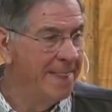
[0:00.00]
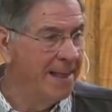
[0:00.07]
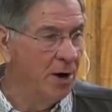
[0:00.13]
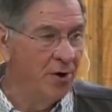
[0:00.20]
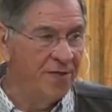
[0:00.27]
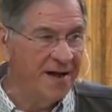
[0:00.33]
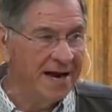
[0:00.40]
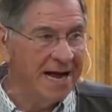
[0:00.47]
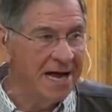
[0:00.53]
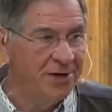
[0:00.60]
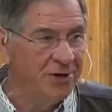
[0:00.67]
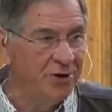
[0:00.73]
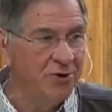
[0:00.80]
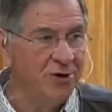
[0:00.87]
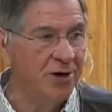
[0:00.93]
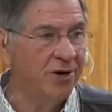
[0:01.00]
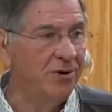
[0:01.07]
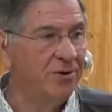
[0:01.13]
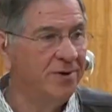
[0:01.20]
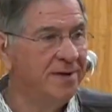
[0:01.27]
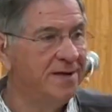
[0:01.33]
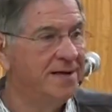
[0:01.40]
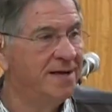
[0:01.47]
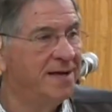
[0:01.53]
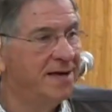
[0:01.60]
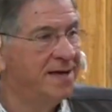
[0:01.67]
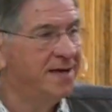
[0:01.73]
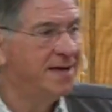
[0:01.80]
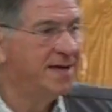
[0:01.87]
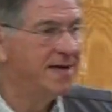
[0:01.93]
The only thing I do know
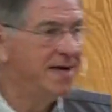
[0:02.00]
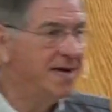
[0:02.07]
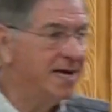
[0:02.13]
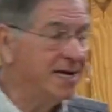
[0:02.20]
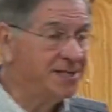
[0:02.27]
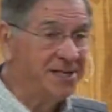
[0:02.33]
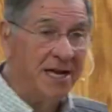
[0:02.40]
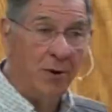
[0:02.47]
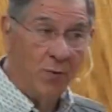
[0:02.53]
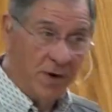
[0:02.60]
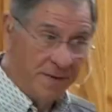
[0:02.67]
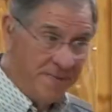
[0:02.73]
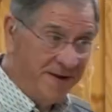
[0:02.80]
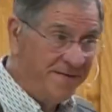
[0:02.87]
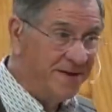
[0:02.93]
is that it will be